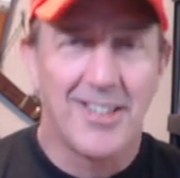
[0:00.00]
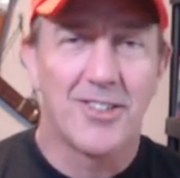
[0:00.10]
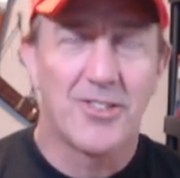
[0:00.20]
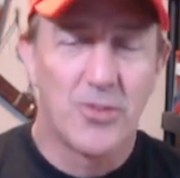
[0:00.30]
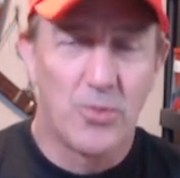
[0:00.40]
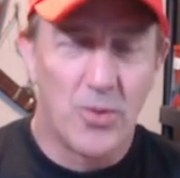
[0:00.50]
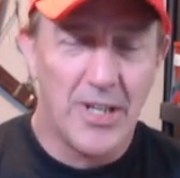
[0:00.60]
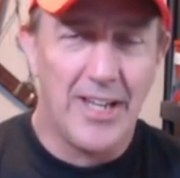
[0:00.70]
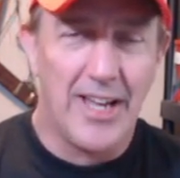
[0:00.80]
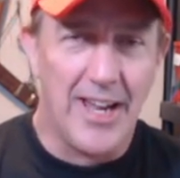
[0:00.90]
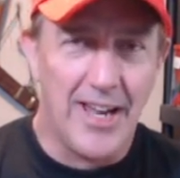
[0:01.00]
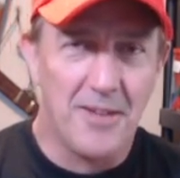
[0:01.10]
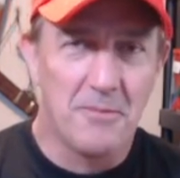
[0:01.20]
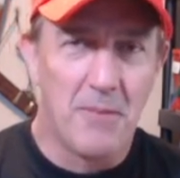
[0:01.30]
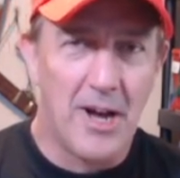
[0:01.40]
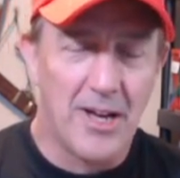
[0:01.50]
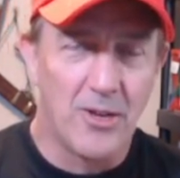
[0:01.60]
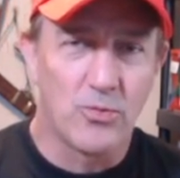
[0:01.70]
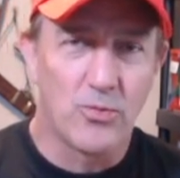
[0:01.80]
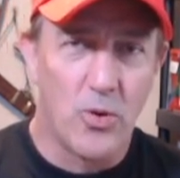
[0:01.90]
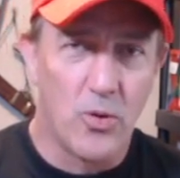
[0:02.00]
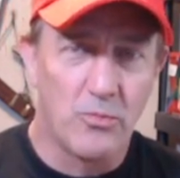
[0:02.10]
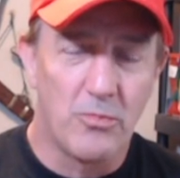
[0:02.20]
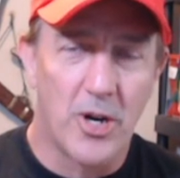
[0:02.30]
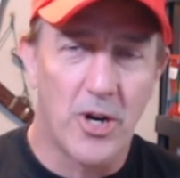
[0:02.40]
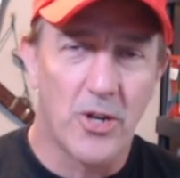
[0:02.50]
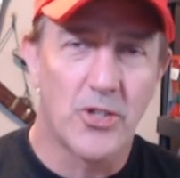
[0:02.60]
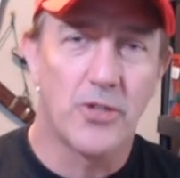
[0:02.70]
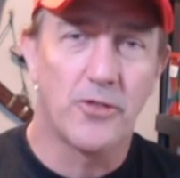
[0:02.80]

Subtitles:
a 28-mile road march,